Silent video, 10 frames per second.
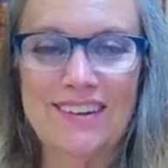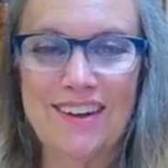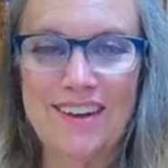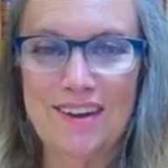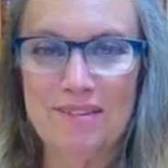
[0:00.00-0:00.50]

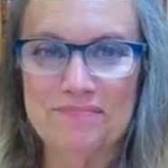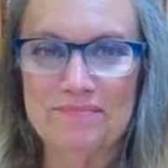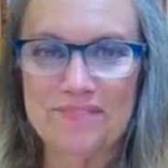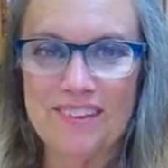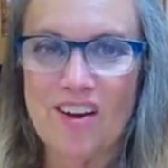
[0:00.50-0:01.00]

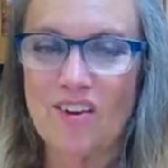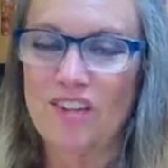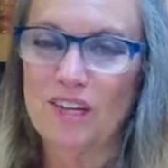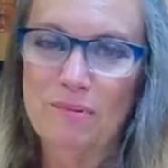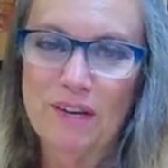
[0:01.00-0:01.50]
um, oh,
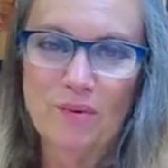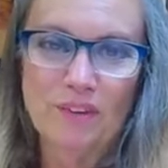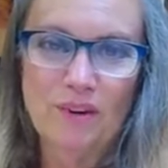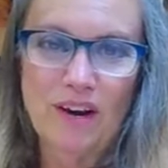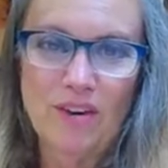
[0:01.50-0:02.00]
you got to pick one
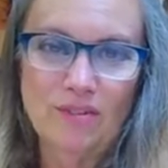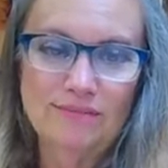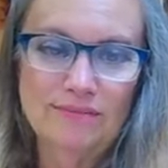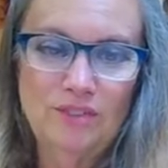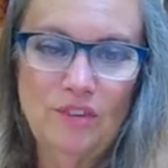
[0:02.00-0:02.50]
though, Carol.
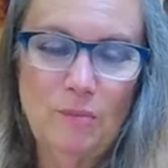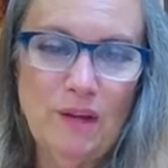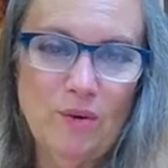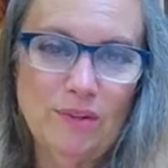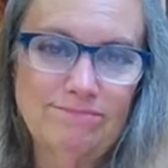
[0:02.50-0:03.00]
You have to
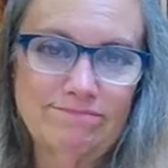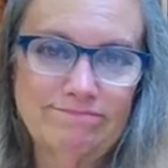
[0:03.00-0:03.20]
pick one.